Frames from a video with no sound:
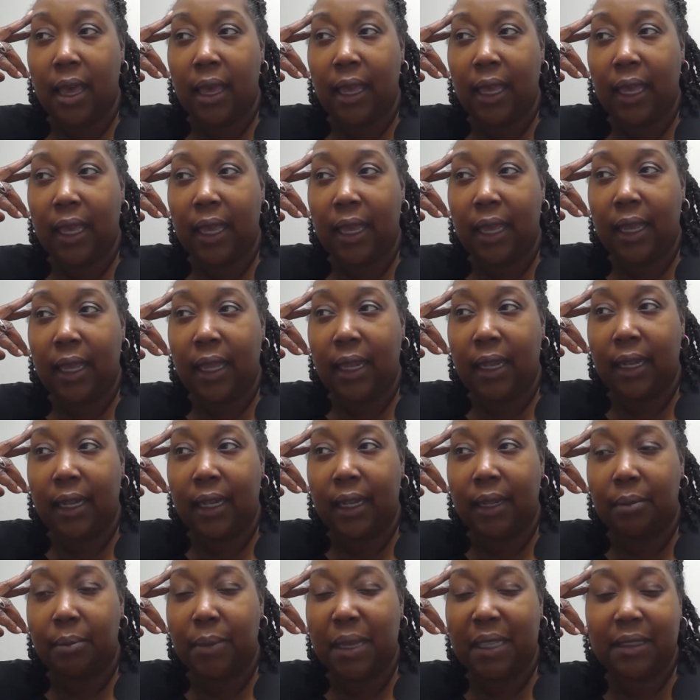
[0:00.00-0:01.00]

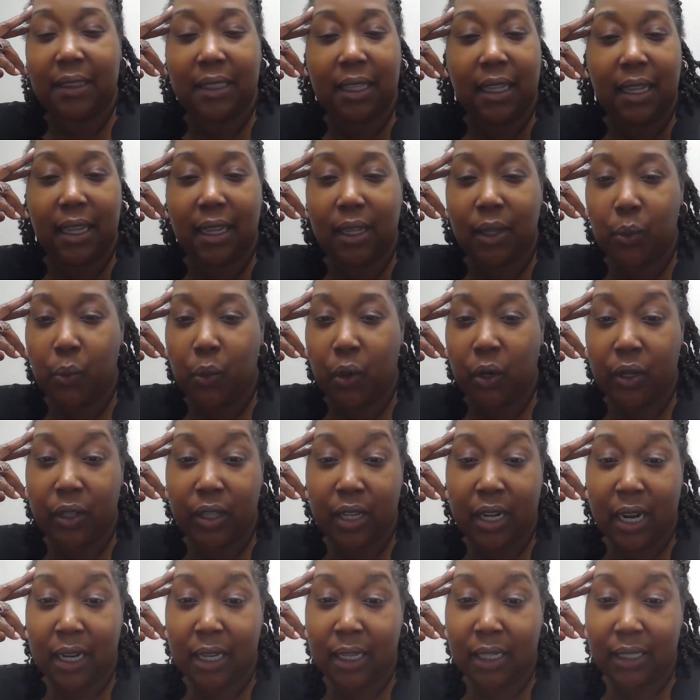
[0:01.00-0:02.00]
And best thing in the world
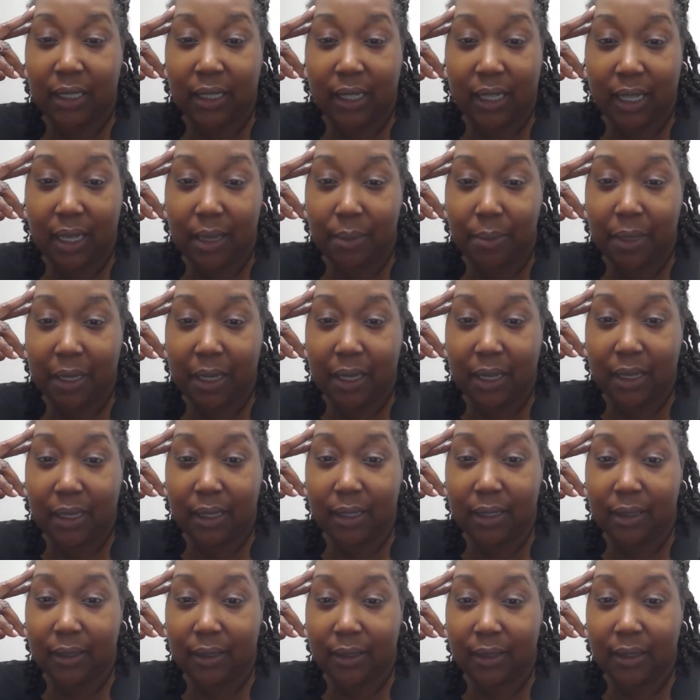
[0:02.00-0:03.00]
that I could have did,
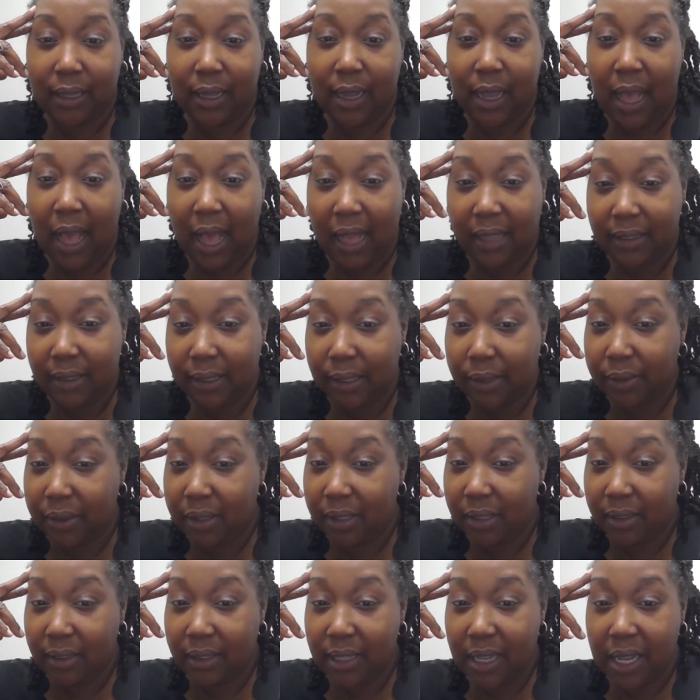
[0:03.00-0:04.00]
because I still to
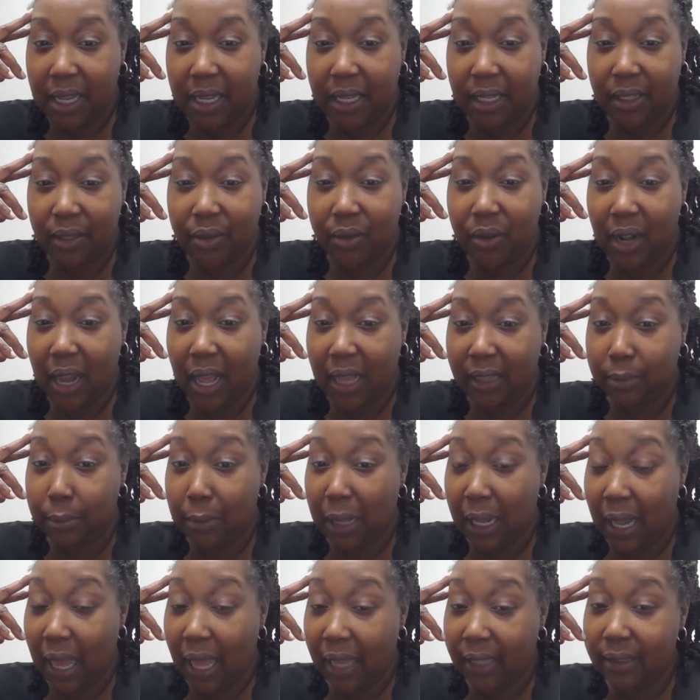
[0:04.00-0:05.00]
this day utilize
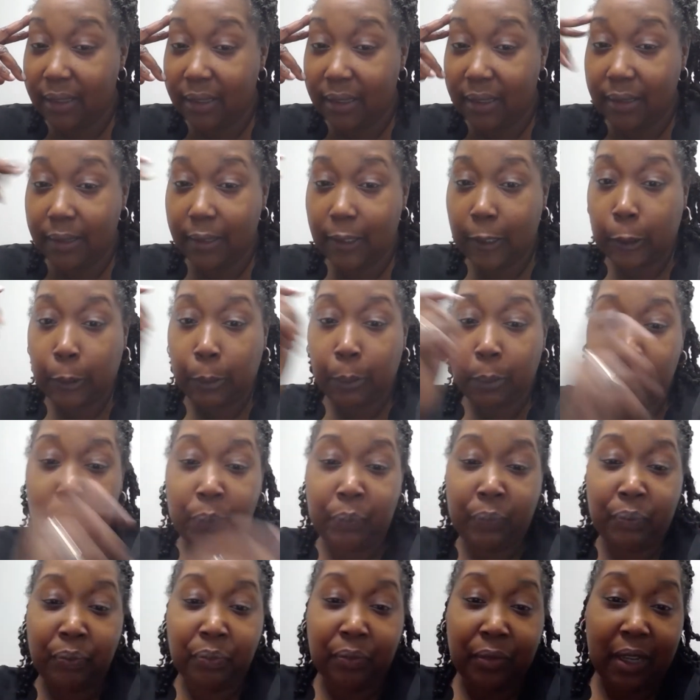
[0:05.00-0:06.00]
my license.
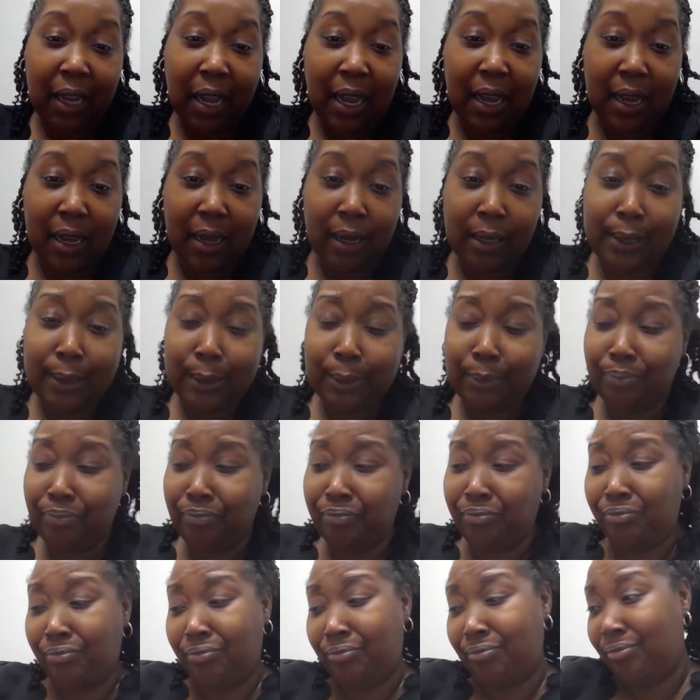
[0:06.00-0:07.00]
I
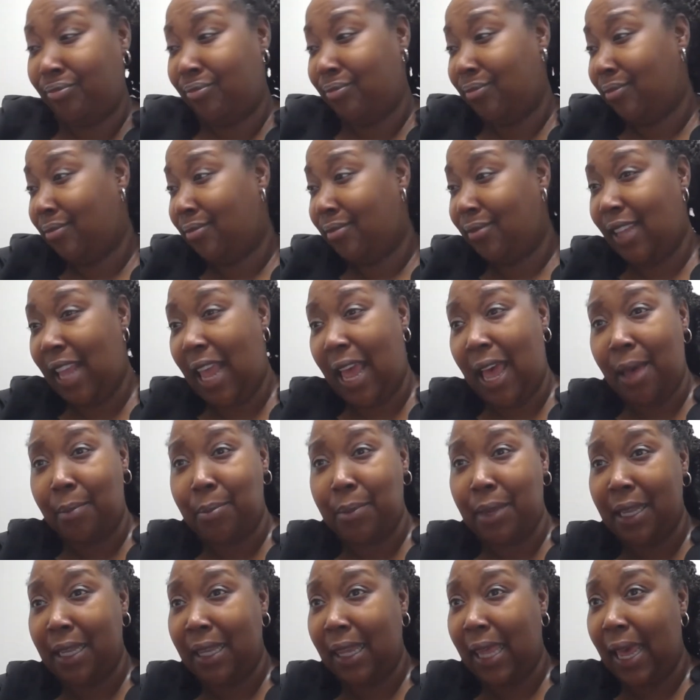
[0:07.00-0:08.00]

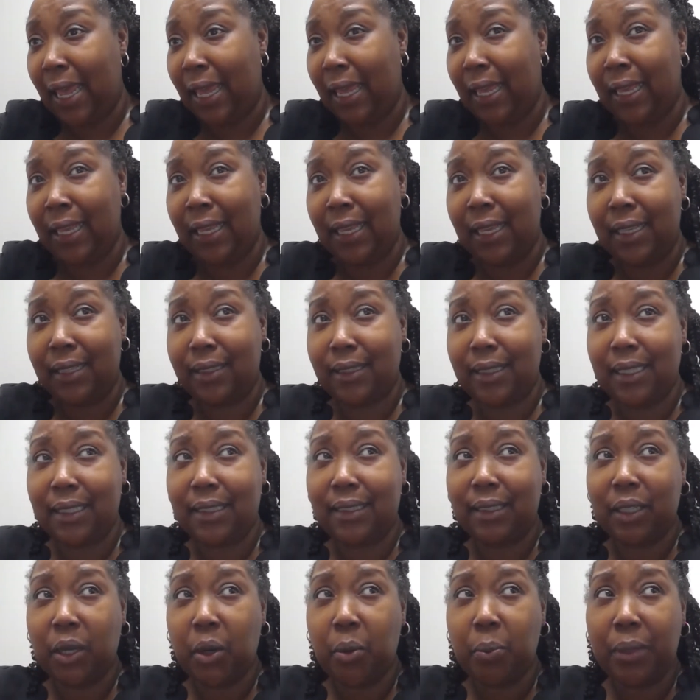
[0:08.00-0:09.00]
mean, like, it's
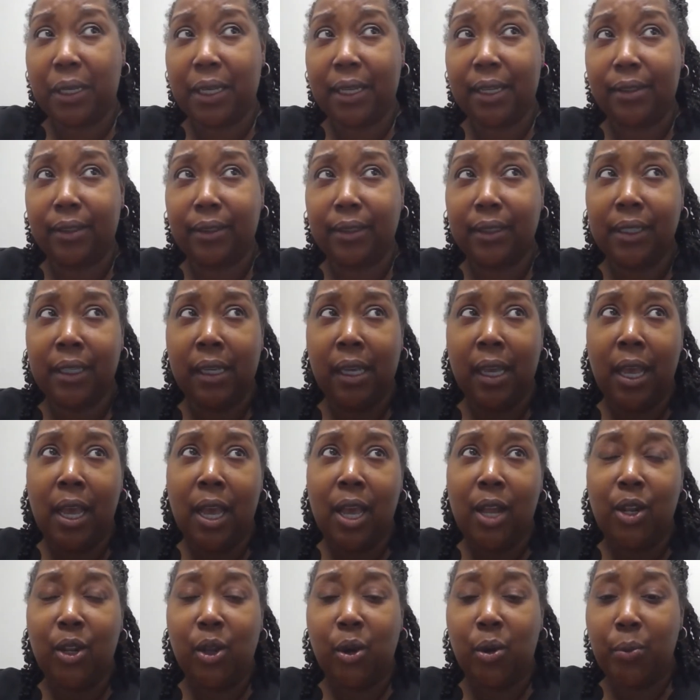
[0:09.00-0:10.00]
dope, because
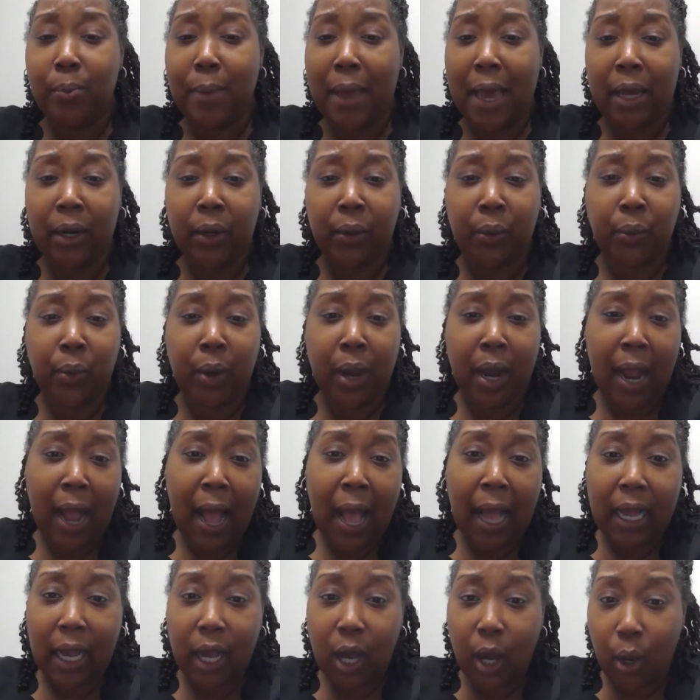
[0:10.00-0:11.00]
no matter where
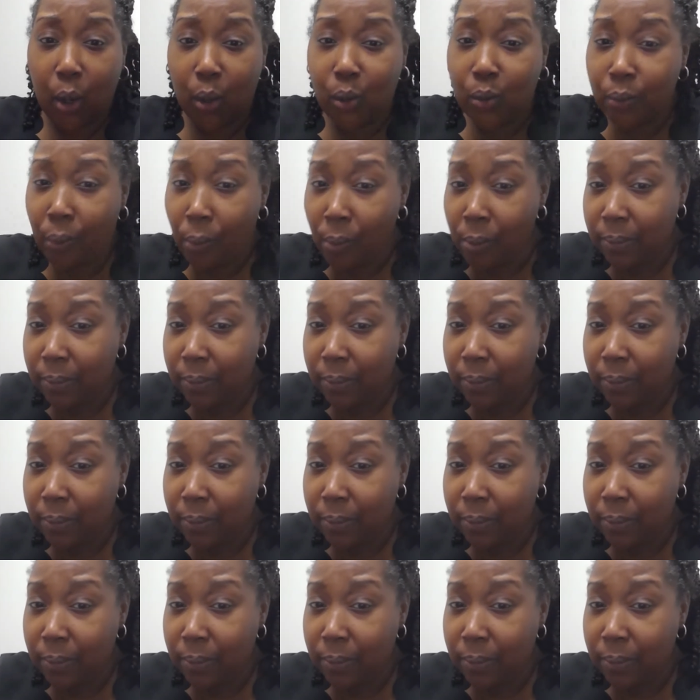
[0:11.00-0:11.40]
I go,